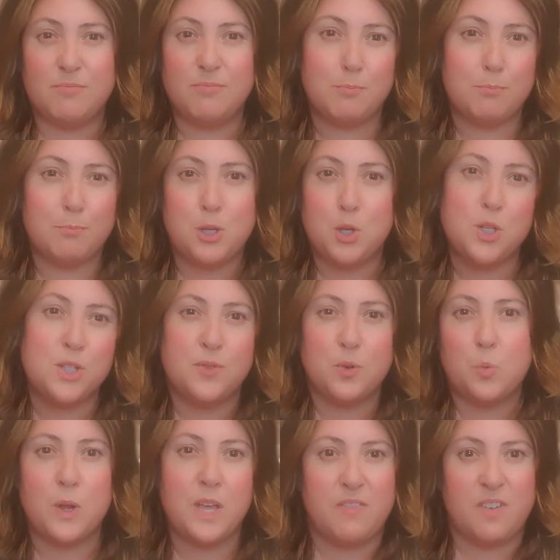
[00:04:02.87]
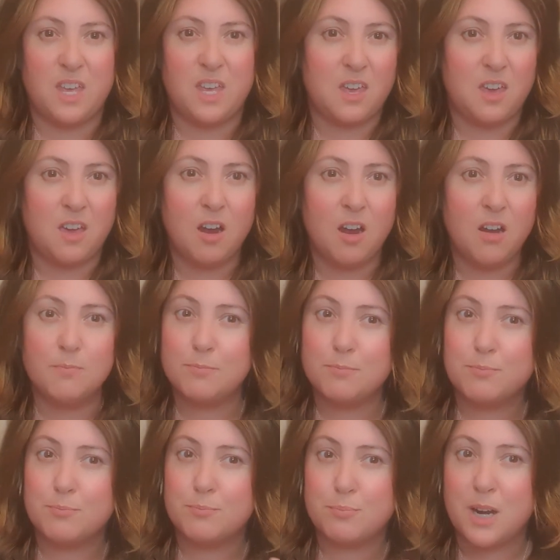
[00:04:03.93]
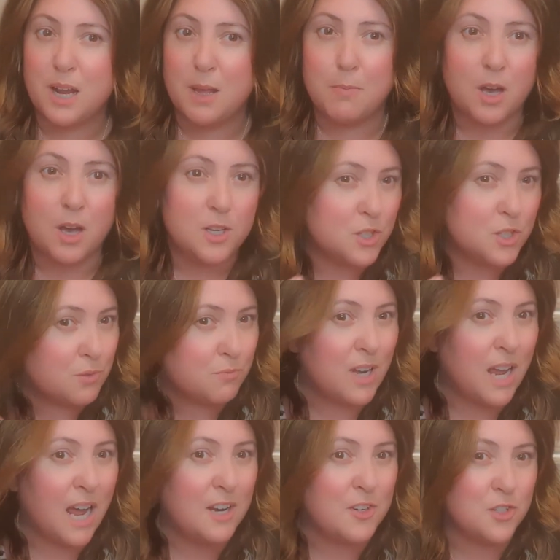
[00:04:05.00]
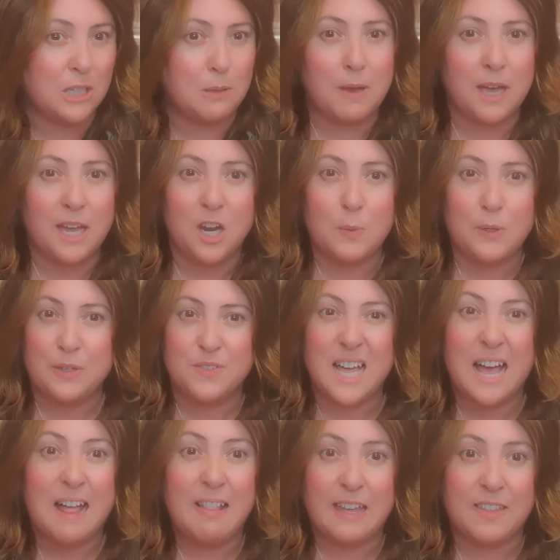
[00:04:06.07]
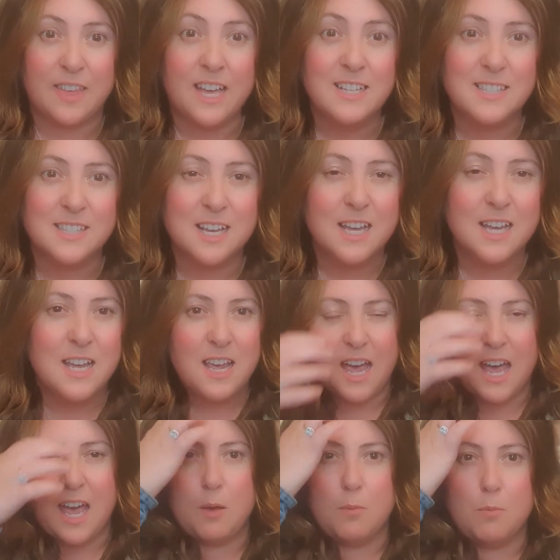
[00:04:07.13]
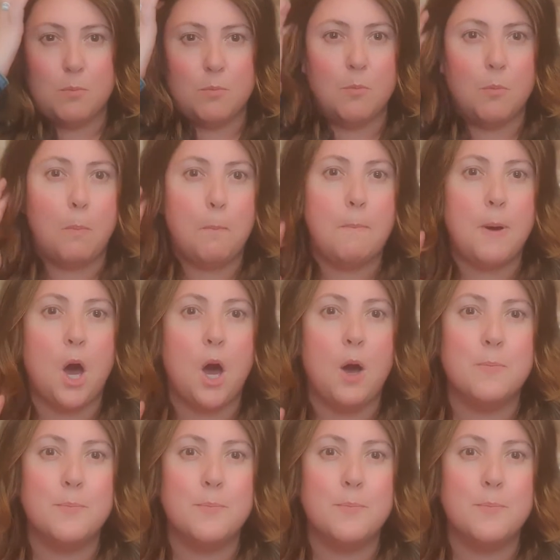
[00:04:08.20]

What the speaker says: beautiful, wavy hair. Pretty much naturally my hair would have sat like this. But